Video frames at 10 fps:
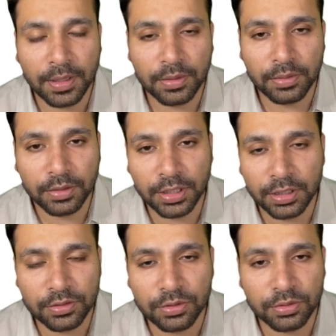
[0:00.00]
Okay.
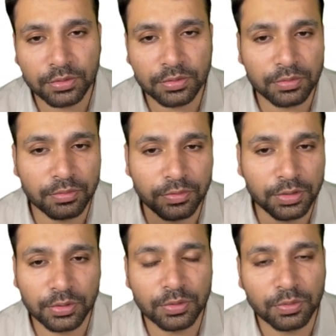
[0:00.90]
So we
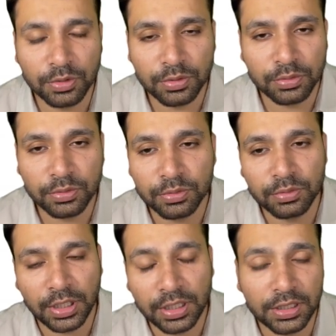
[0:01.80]
don't want to do
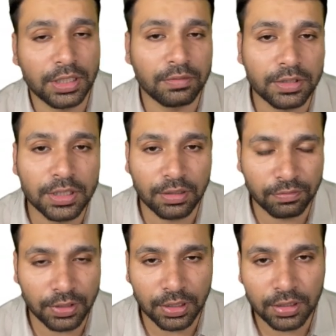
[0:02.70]
anything with the
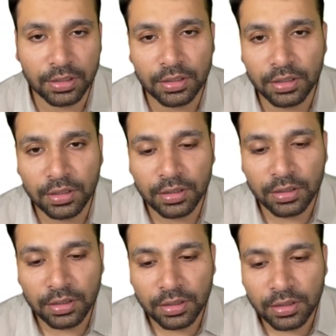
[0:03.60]
FLR.
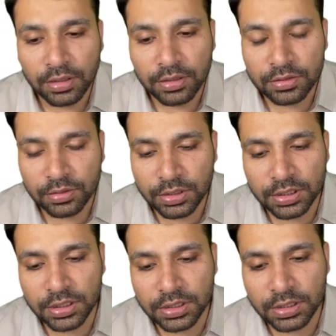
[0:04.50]
So
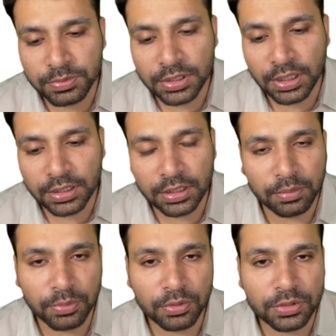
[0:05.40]
this is ipsilateral
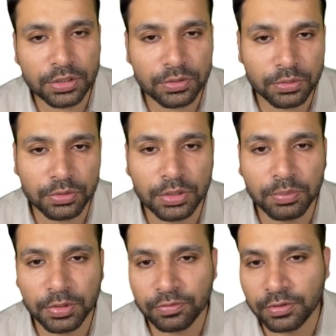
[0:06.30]
approach is usually
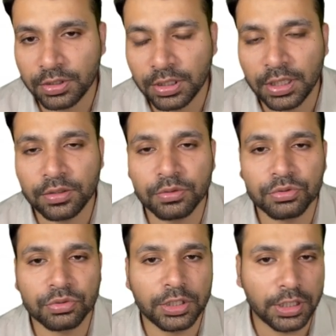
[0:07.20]
preferred and
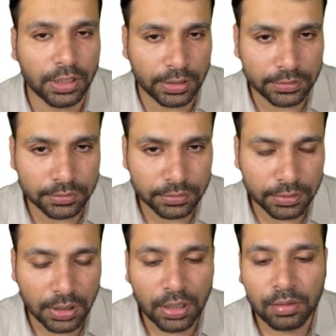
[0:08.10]
usually done.
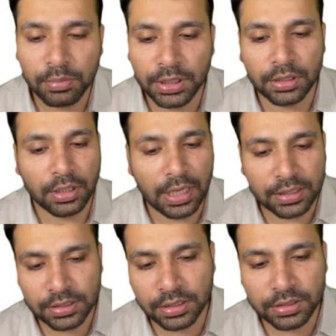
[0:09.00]
But
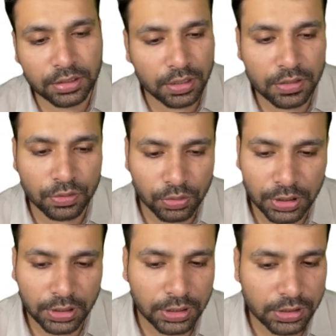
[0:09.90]
as such, there is no
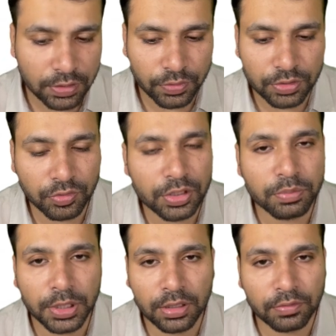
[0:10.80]
literature which one is
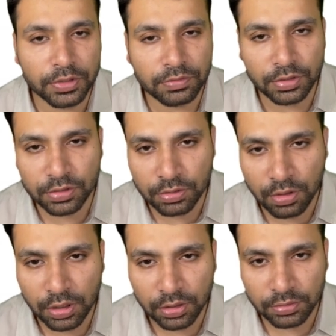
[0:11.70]
better, which one is not.